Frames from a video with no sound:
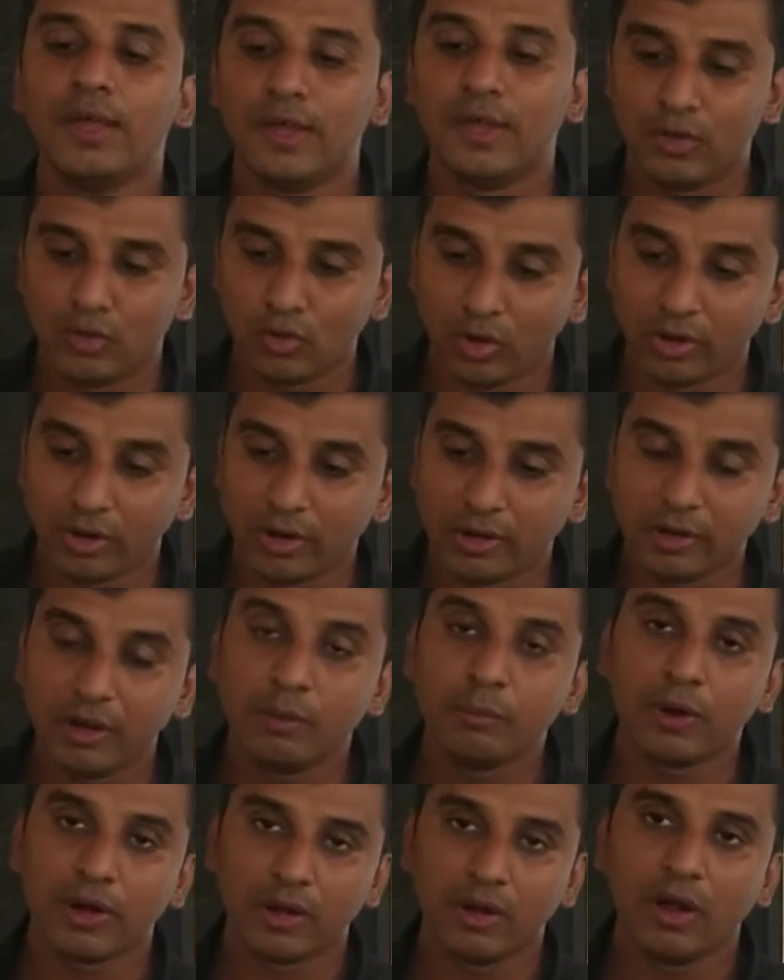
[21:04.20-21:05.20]

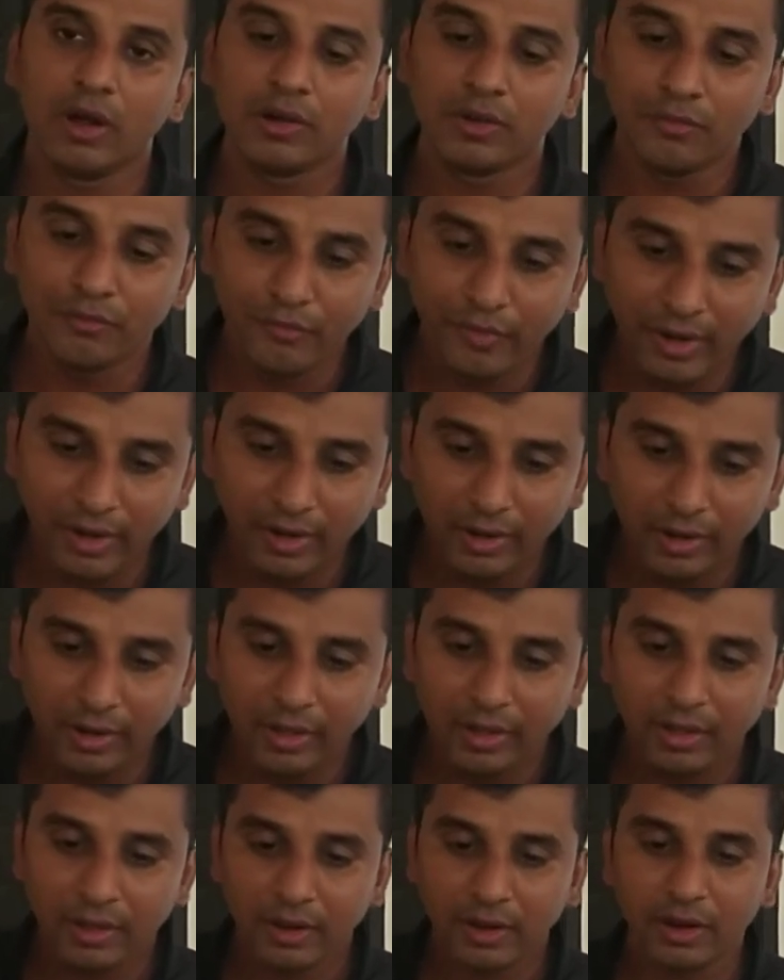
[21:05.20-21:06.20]
tolerated but not
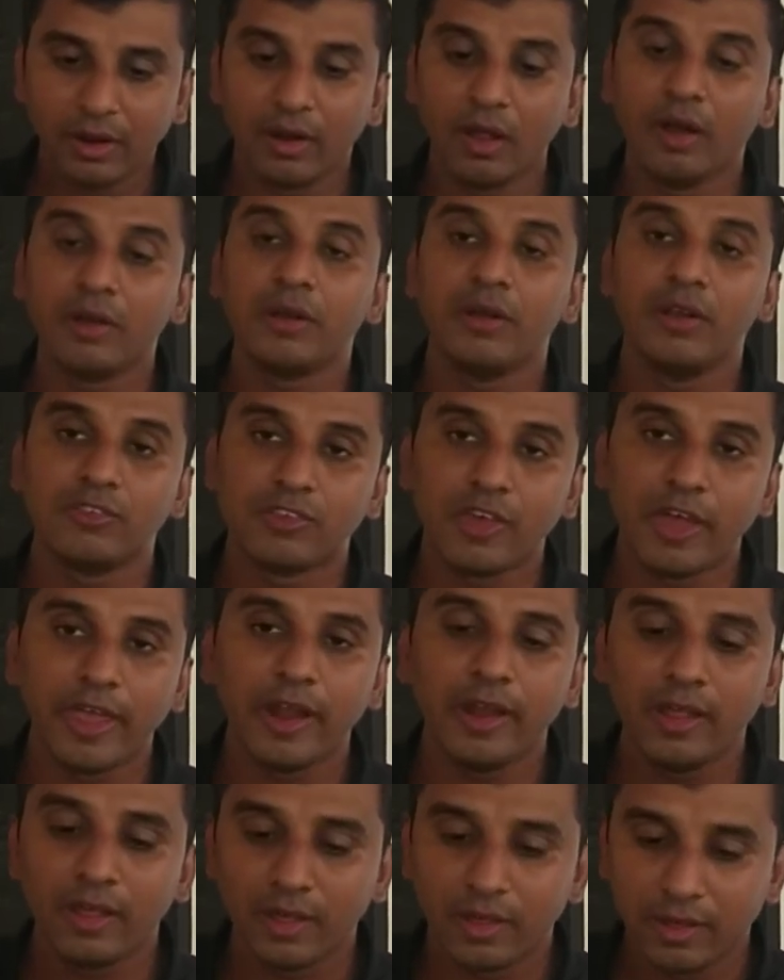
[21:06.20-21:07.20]
willed, not
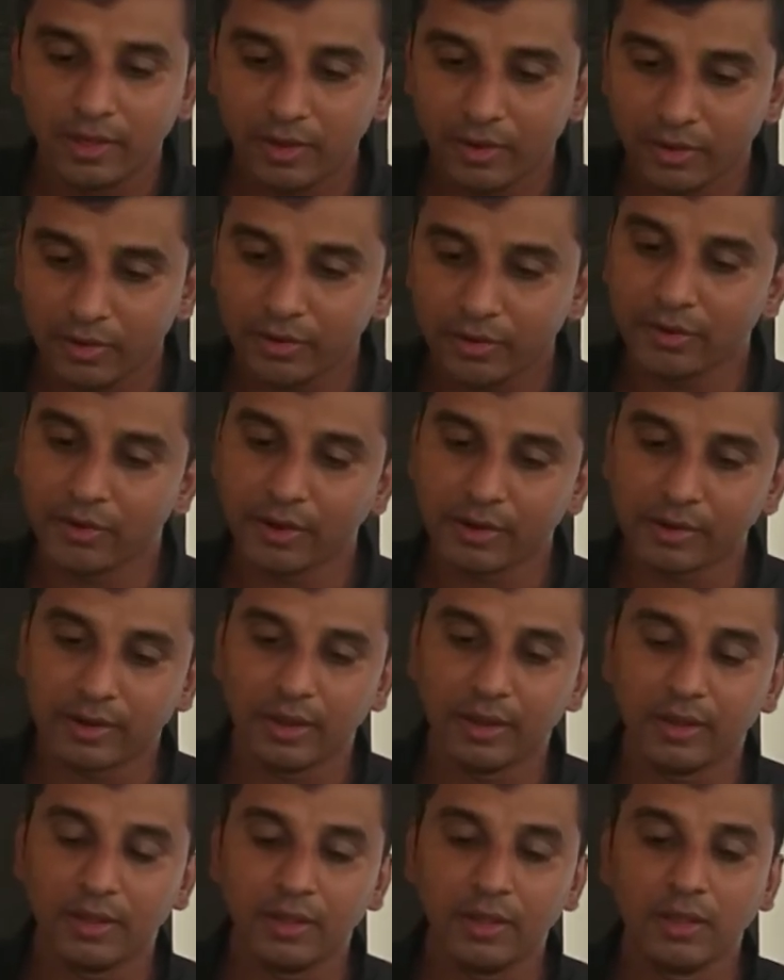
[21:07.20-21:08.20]
desired directly.